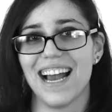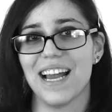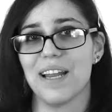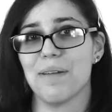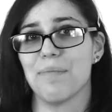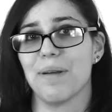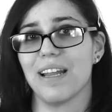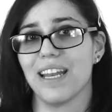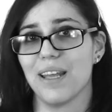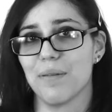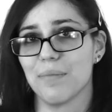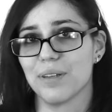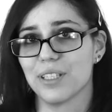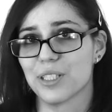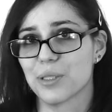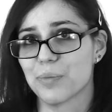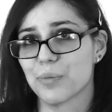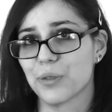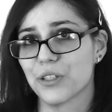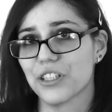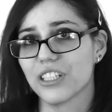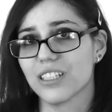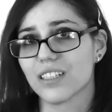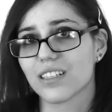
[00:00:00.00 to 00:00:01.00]
my name
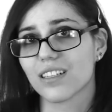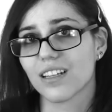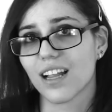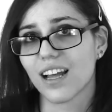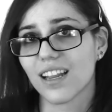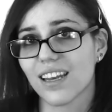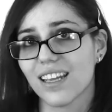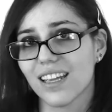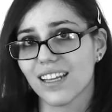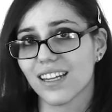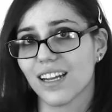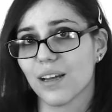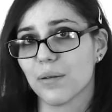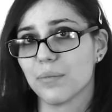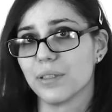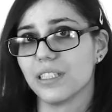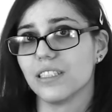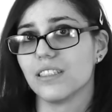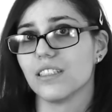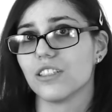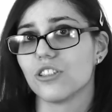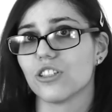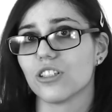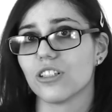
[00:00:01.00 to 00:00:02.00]
is Maria Calanni and
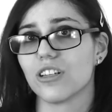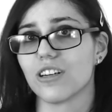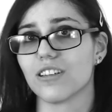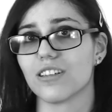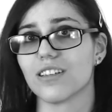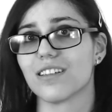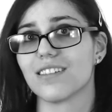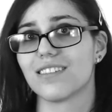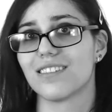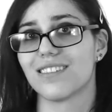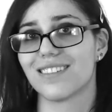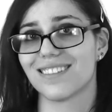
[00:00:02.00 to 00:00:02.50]
I'm a digital artist.